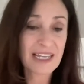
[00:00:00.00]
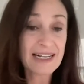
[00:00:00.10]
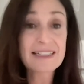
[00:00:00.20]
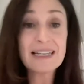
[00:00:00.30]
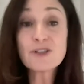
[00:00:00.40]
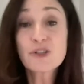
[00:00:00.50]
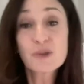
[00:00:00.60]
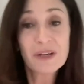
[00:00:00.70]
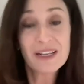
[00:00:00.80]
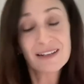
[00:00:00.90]

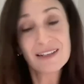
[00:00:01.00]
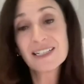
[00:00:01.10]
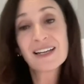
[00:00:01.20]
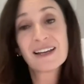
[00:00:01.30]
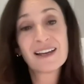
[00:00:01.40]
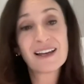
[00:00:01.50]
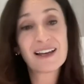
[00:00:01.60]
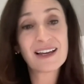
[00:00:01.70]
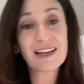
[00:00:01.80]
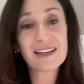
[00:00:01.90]
accentuated
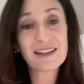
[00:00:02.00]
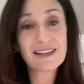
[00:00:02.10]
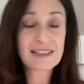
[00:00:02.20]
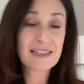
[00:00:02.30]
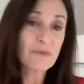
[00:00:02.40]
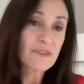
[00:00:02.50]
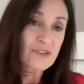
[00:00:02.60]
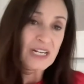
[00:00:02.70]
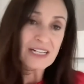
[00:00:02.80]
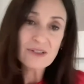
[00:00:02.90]
uh, some of the
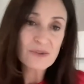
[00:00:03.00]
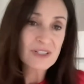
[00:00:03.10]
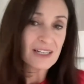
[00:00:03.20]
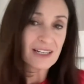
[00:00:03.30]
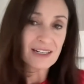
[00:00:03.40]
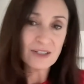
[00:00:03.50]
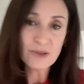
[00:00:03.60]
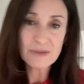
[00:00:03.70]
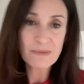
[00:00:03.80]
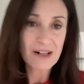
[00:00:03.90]
changes we're seeing in U
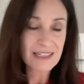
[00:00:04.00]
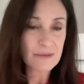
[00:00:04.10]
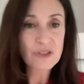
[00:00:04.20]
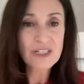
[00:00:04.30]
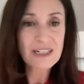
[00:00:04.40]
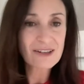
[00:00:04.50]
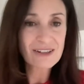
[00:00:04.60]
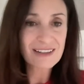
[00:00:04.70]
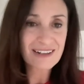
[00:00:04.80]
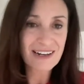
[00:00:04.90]
S policy, and
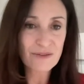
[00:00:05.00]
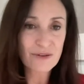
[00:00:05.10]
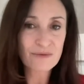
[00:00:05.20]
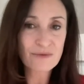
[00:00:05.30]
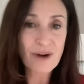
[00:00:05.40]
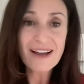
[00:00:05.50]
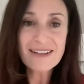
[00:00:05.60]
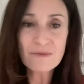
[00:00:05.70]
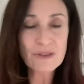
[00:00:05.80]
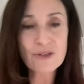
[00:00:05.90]
particularly the kind of the
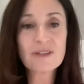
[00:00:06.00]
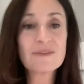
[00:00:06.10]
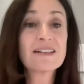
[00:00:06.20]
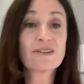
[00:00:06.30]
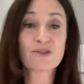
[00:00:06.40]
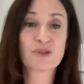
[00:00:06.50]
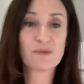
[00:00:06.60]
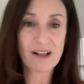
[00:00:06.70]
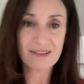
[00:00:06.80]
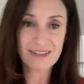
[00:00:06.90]
rise and return of industrial
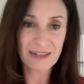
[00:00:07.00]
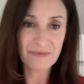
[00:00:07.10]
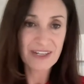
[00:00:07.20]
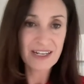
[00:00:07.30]
policy